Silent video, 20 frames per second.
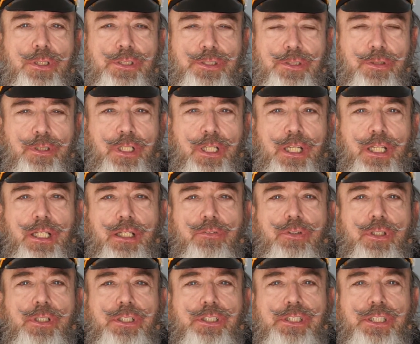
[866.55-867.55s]
So if
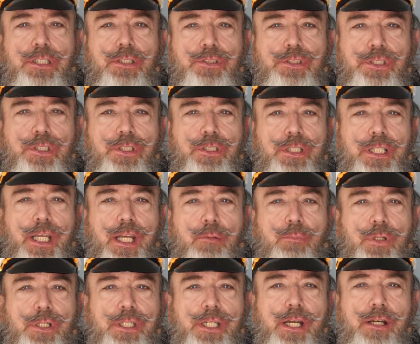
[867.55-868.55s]
you can tilt your
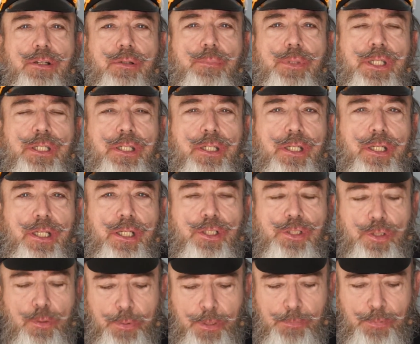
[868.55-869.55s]
camera down a bit
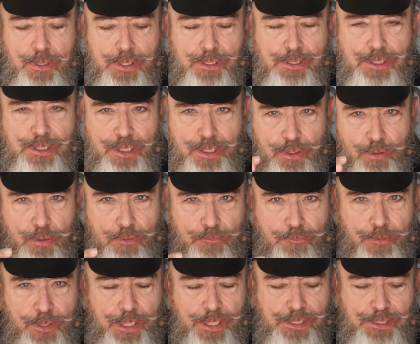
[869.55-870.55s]
so people can see your
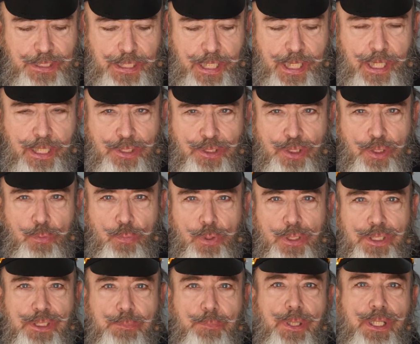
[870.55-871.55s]
face and your
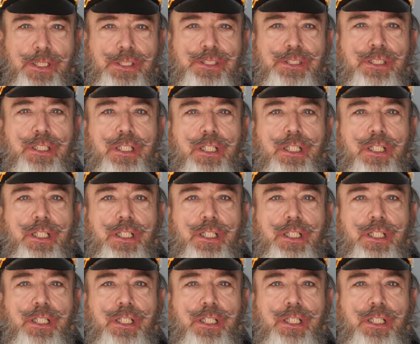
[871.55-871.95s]
workspace,